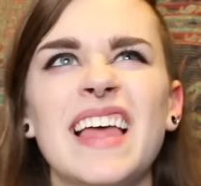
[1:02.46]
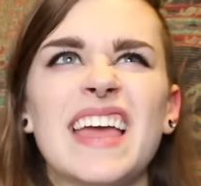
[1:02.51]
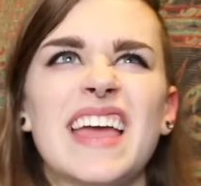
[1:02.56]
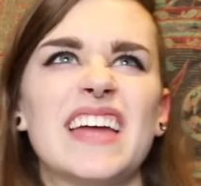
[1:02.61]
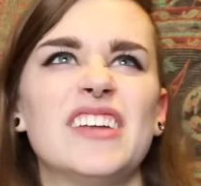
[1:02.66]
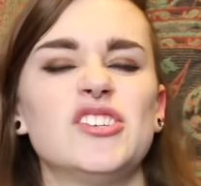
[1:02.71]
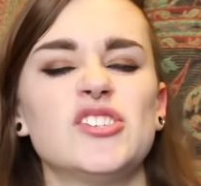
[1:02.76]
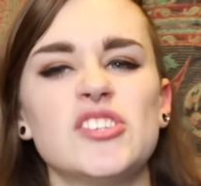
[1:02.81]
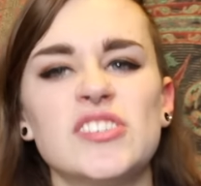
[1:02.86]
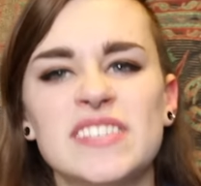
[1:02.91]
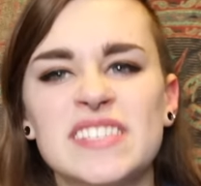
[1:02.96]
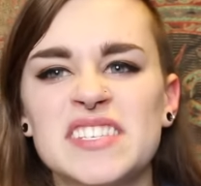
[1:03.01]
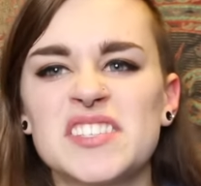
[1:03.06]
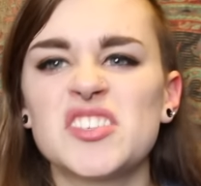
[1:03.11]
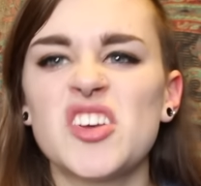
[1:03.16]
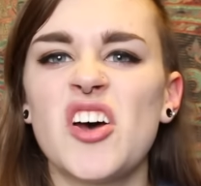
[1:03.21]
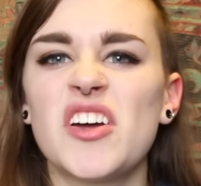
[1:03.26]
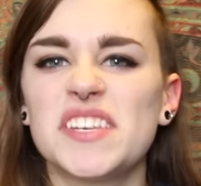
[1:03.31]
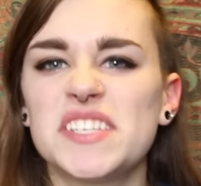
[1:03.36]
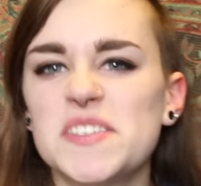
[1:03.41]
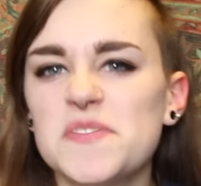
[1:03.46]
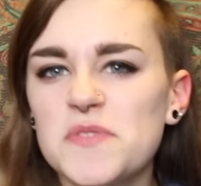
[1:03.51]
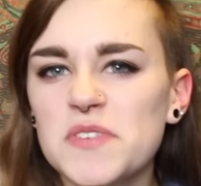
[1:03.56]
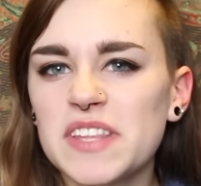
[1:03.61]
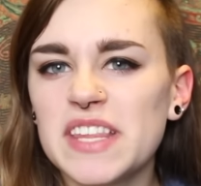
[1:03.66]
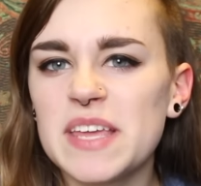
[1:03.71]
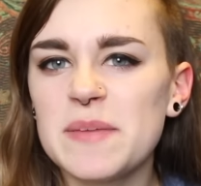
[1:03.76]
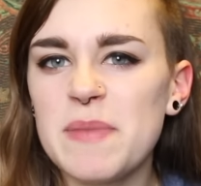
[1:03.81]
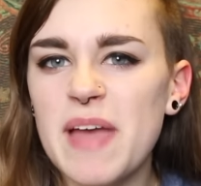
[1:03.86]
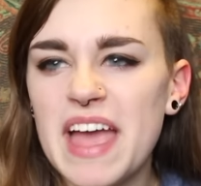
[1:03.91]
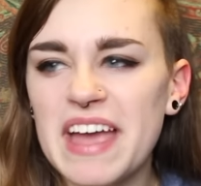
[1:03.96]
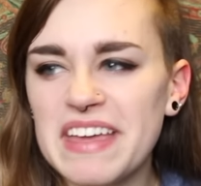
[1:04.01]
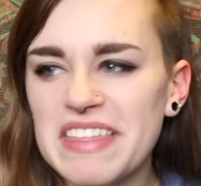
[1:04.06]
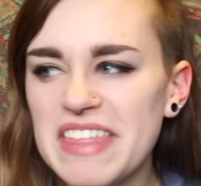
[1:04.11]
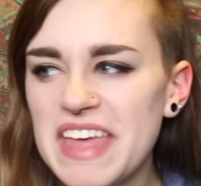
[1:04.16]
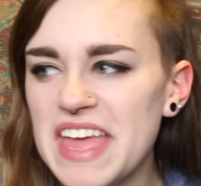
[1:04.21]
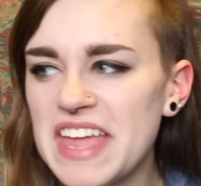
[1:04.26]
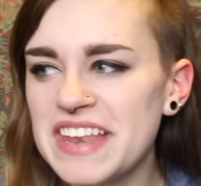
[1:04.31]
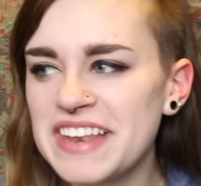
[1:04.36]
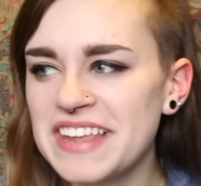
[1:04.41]
Like, I just saw it differently back
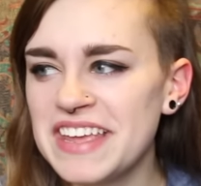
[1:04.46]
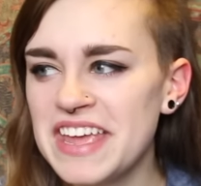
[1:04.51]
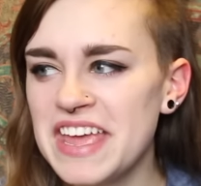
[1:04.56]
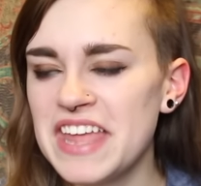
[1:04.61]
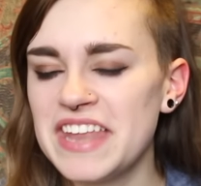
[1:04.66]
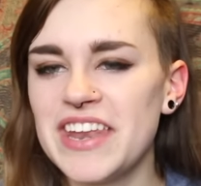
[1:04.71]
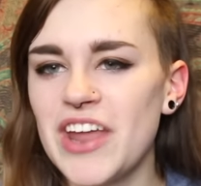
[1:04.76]
then.